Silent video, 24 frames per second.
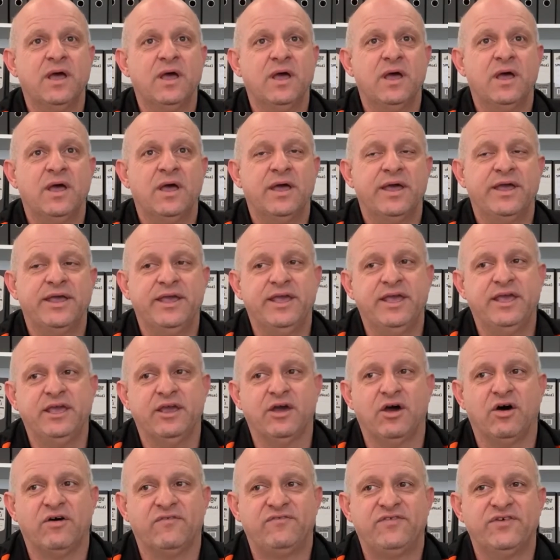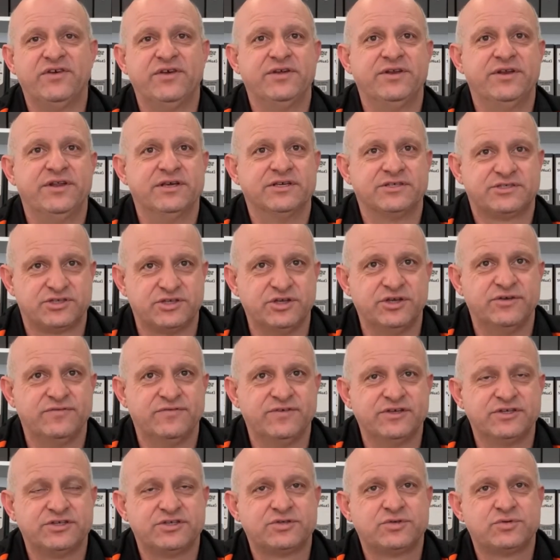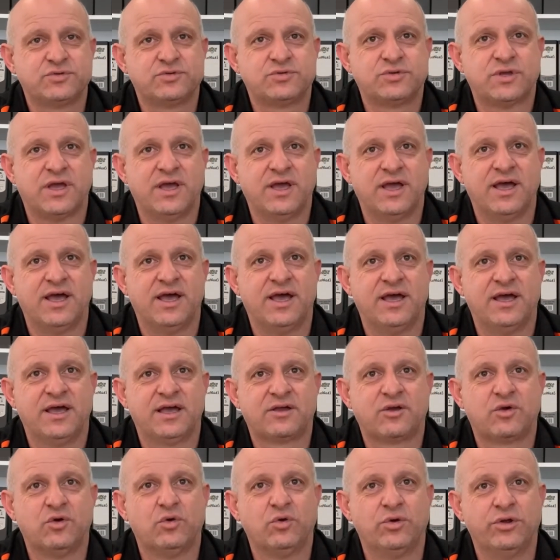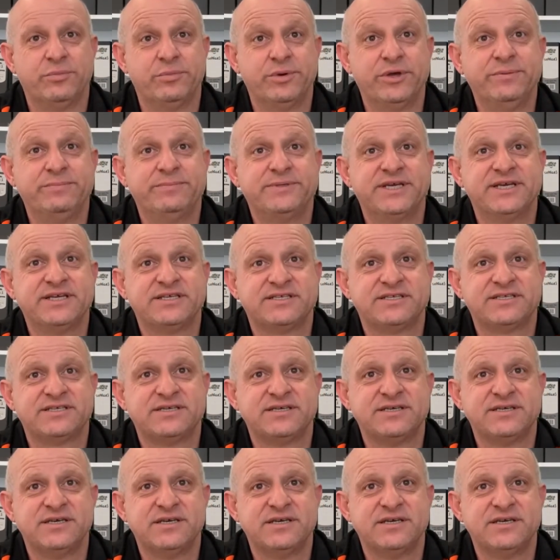He offered a service called a boob test,